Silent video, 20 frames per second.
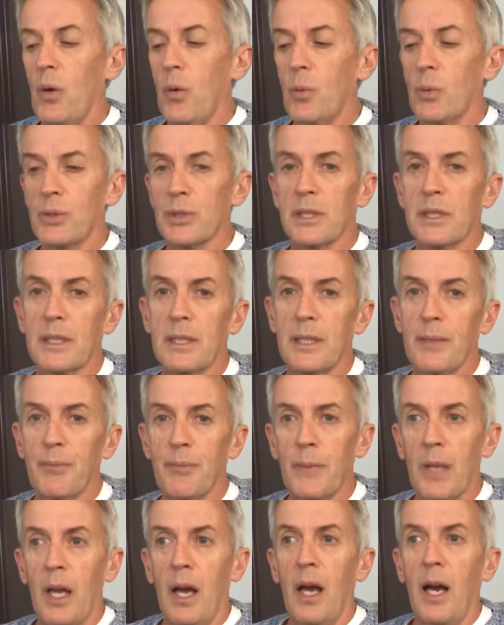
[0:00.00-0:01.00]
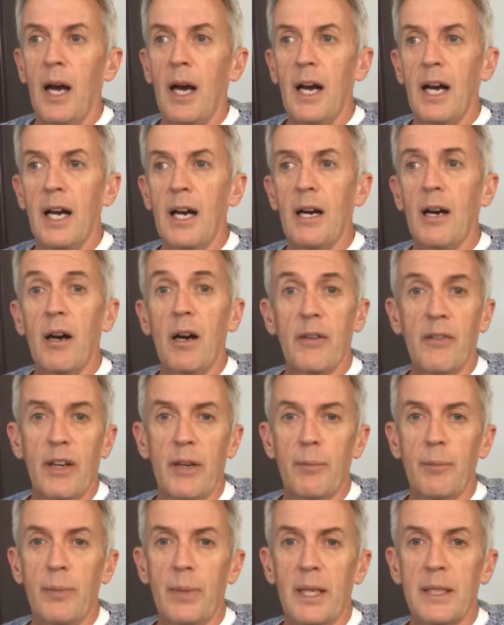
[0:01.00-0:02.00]
we'll see. I've
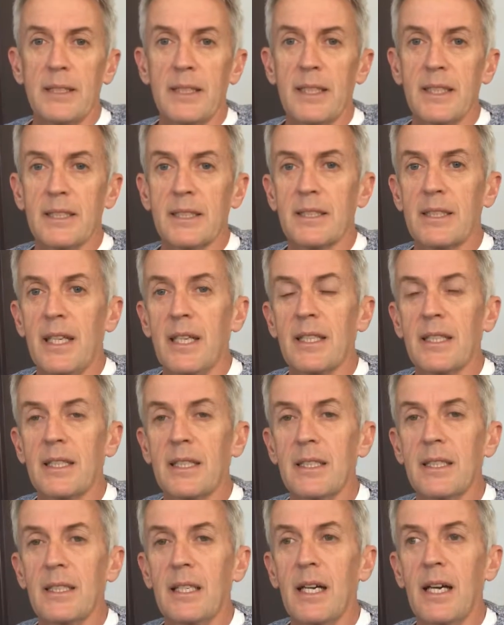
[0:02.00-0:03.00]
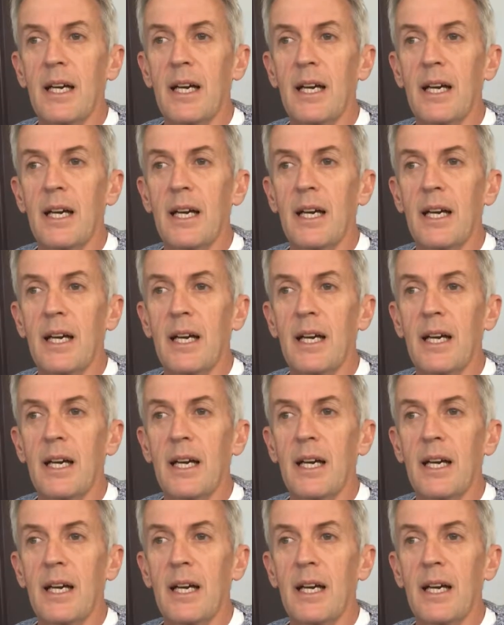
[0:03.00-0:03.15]
had blood tests taken